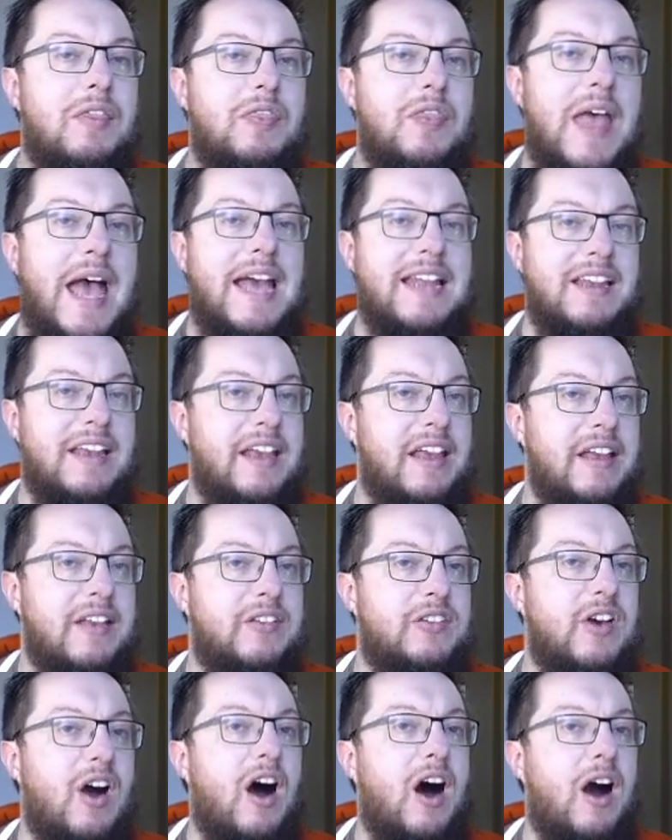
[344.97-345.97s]
That
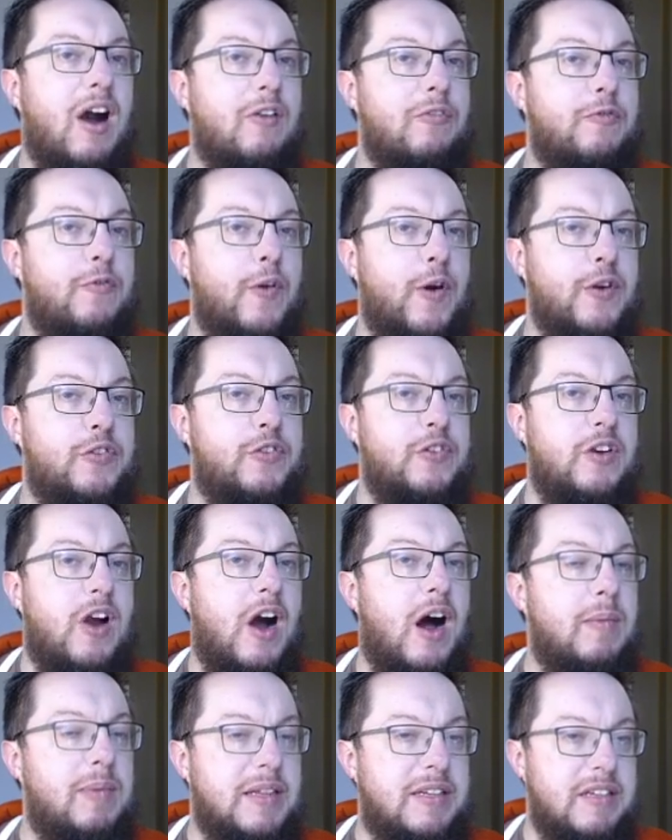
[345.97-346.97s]
is our first
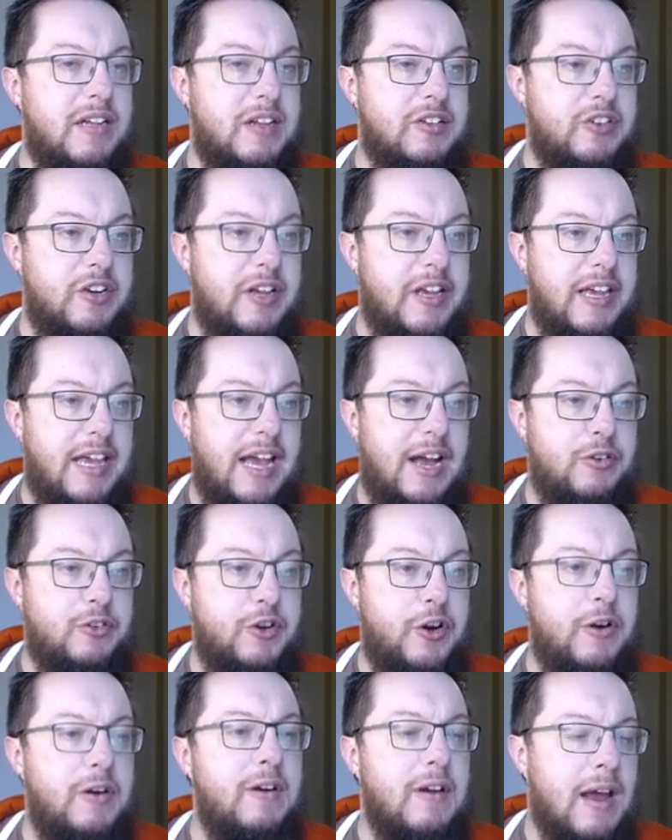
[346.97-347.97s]
Goblin Dungeon
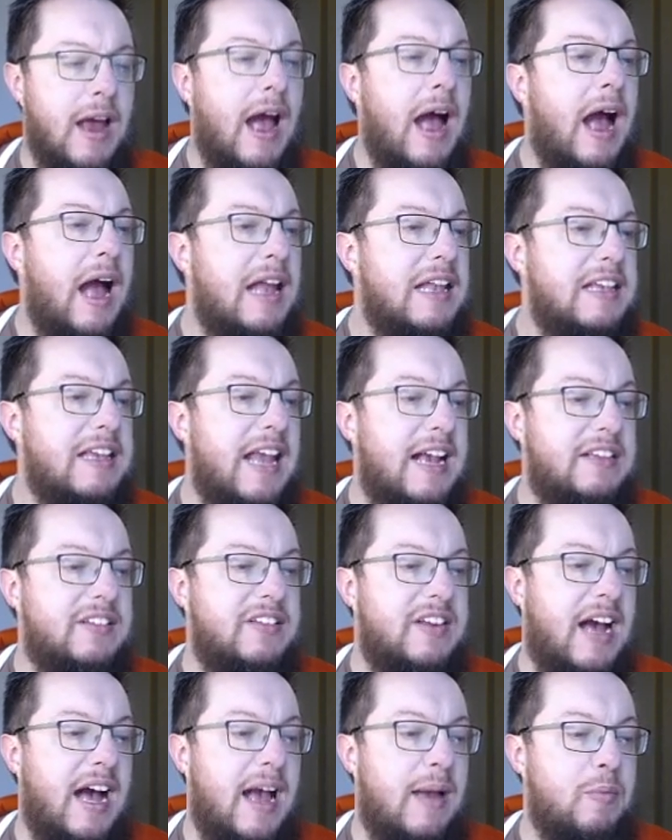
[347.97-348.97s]
encounter. Next
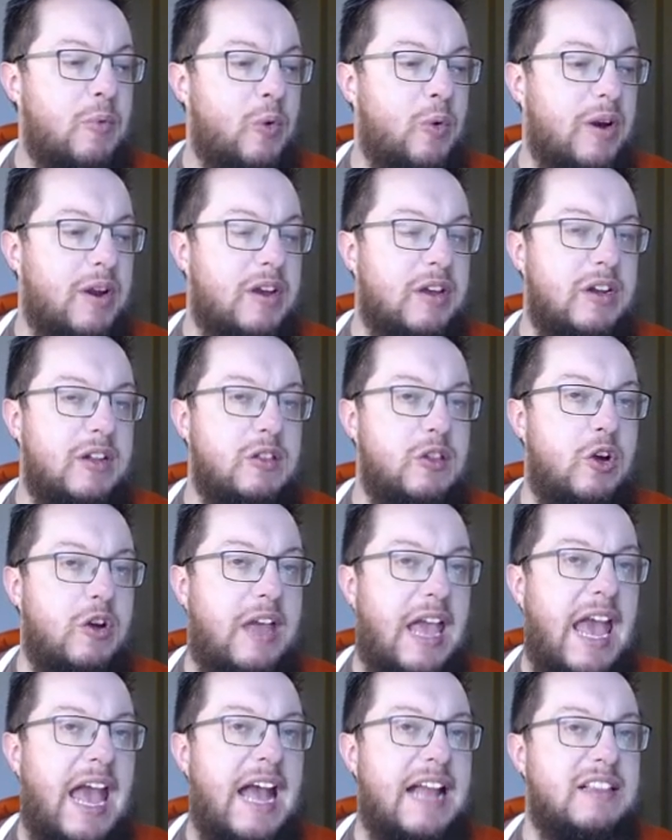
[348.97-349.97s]
time we're going to look
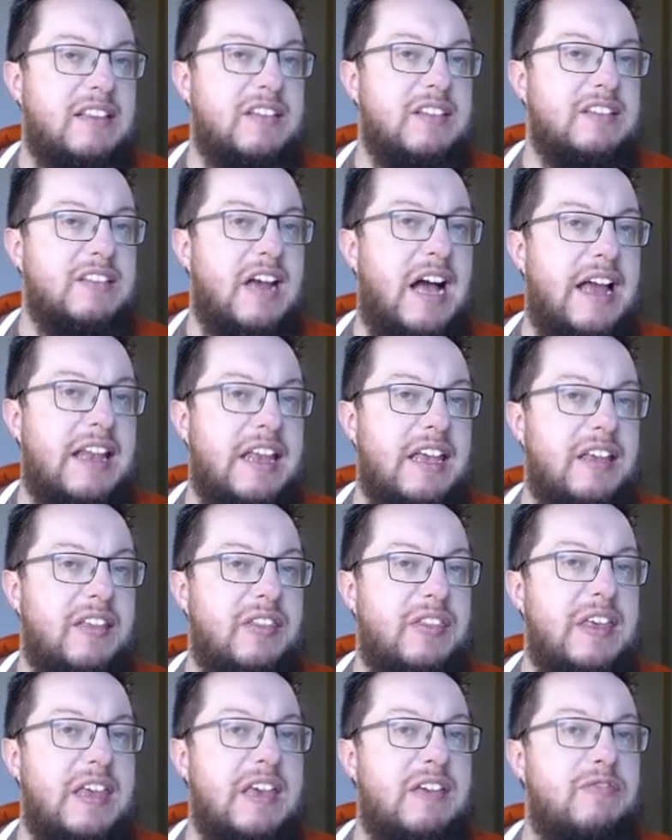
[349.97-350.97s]
at designing
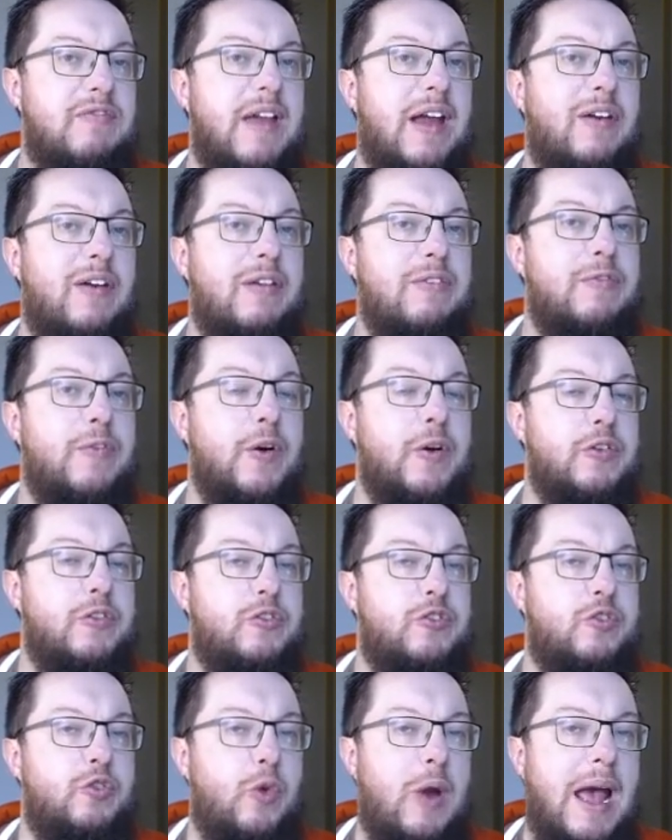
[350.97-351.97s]
the very
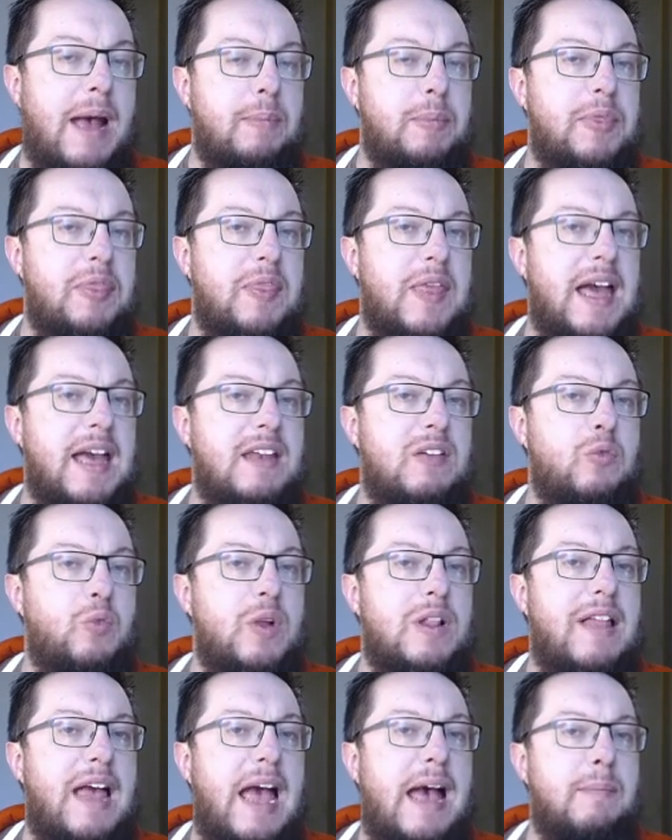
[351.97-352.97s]
first trap that
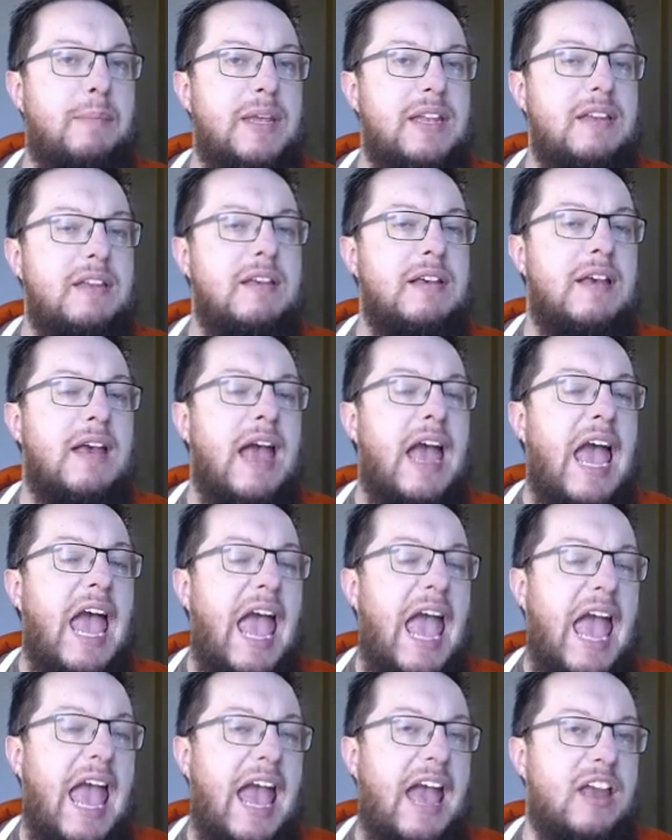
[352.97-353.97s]
will happen,
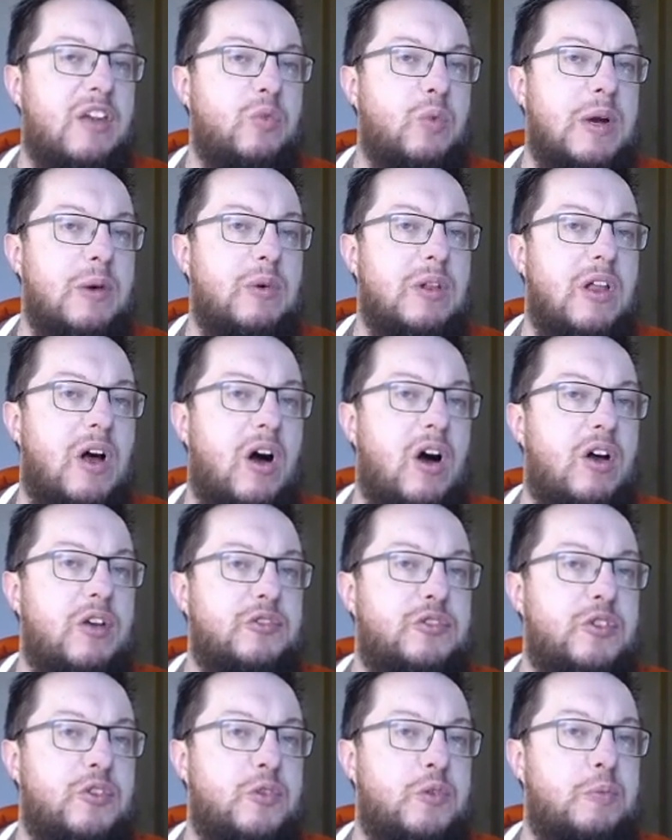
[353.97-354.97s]
and we will
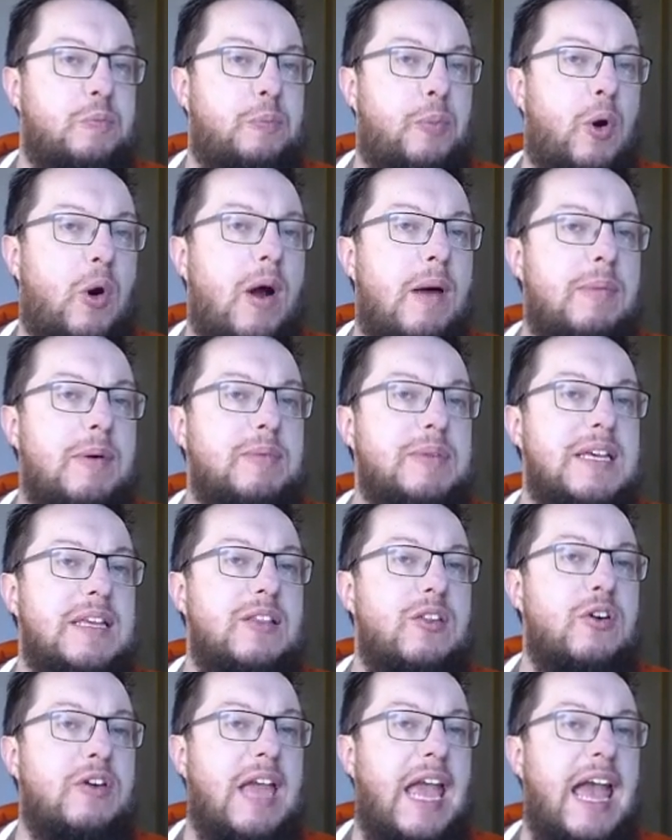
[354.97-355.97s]
also probably
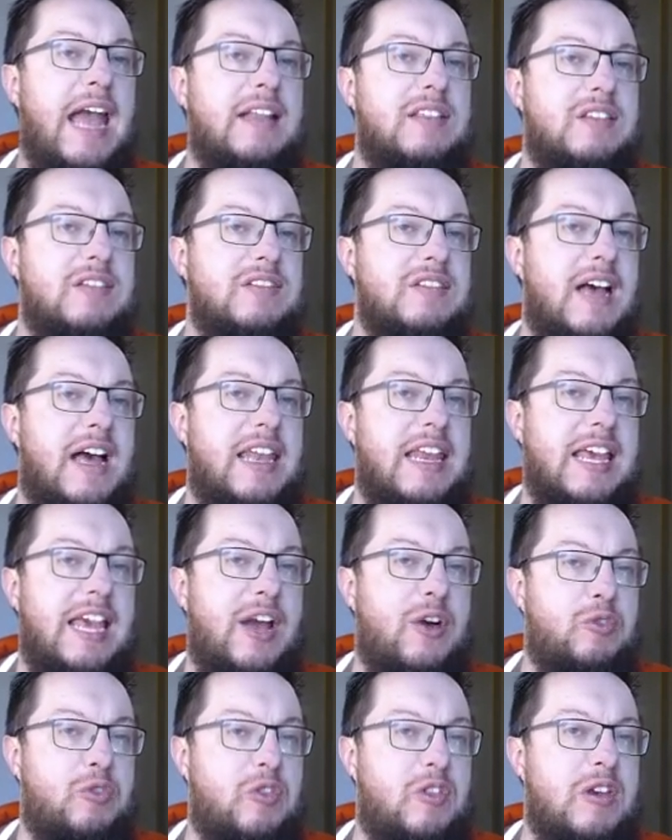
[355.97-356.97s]
look at designing
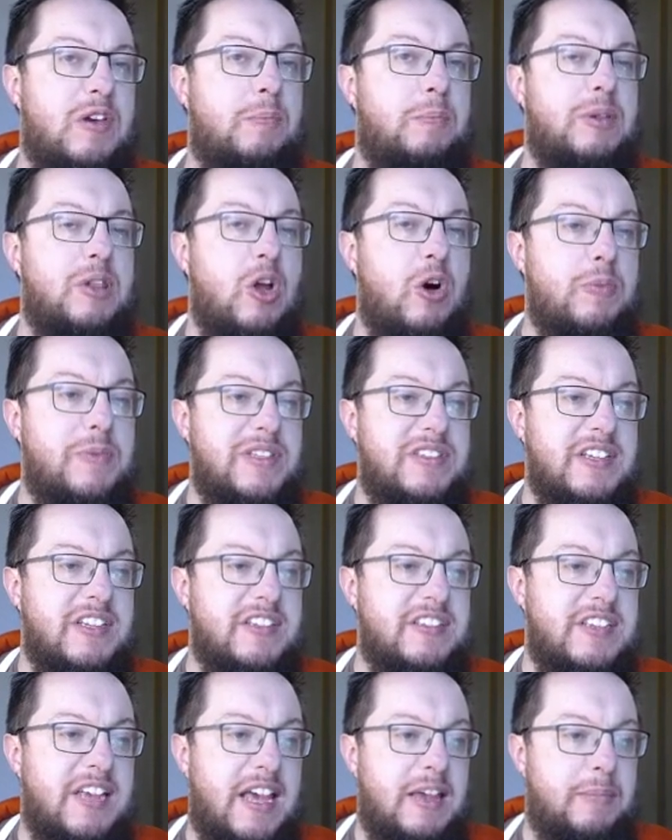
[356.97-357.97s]
out the diplomacy
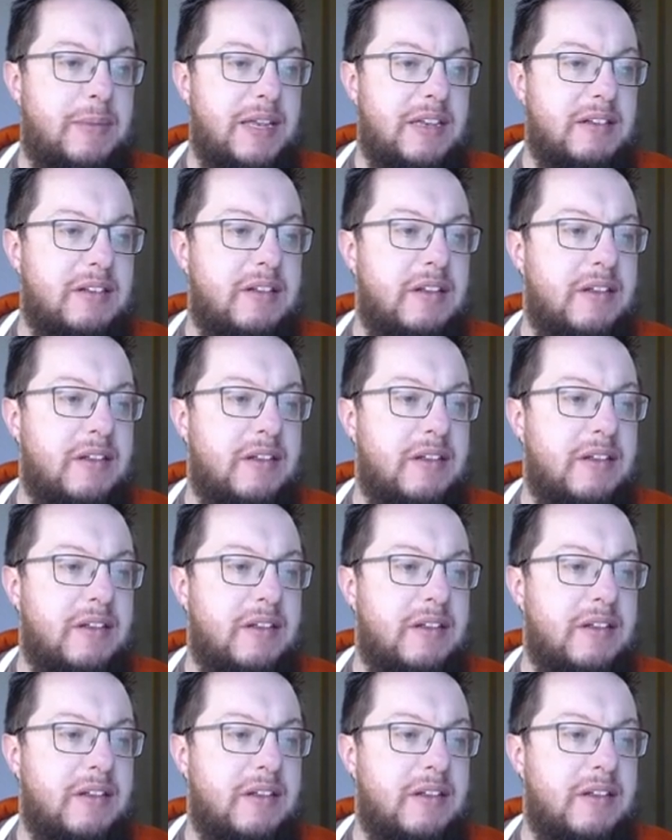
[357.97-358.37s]
segment.